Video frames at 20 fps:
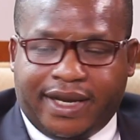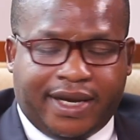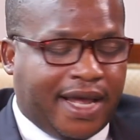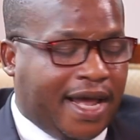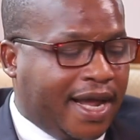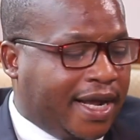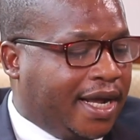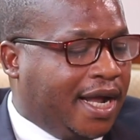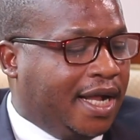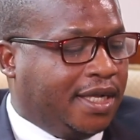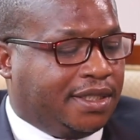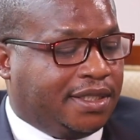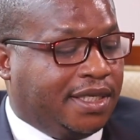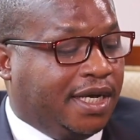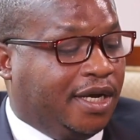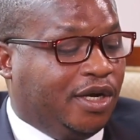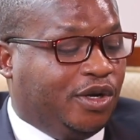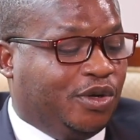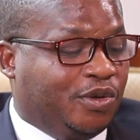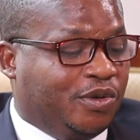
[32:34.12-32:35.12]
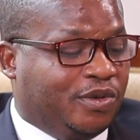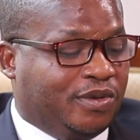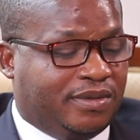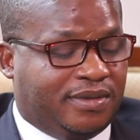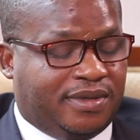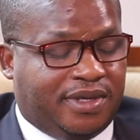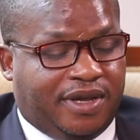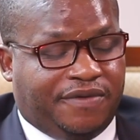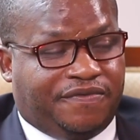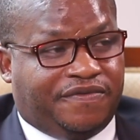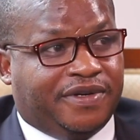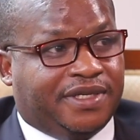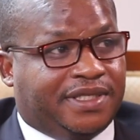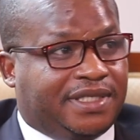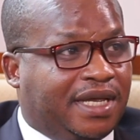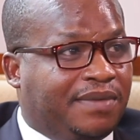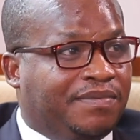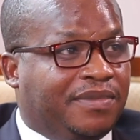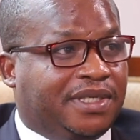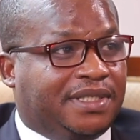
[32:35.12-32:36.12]
And I can tell you, if we
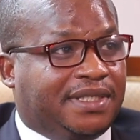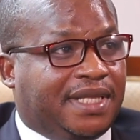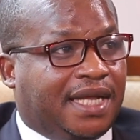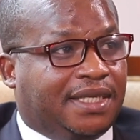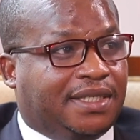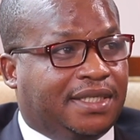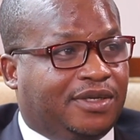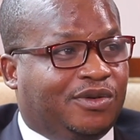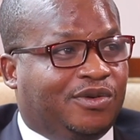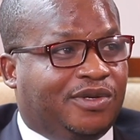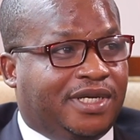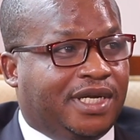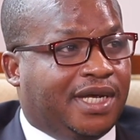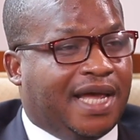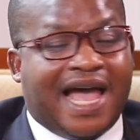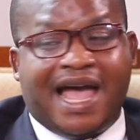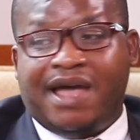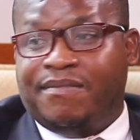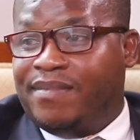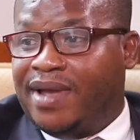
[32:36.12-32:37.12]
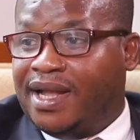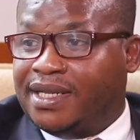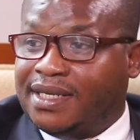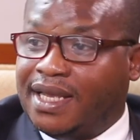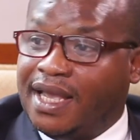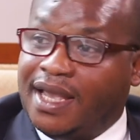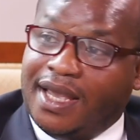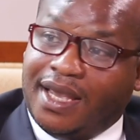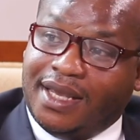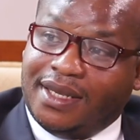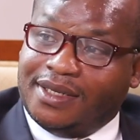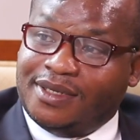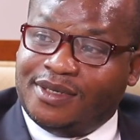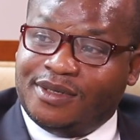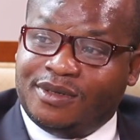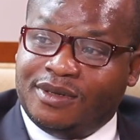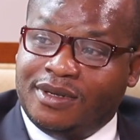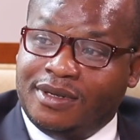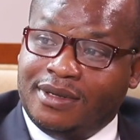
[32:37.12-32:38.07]
say me starting a day, I met her.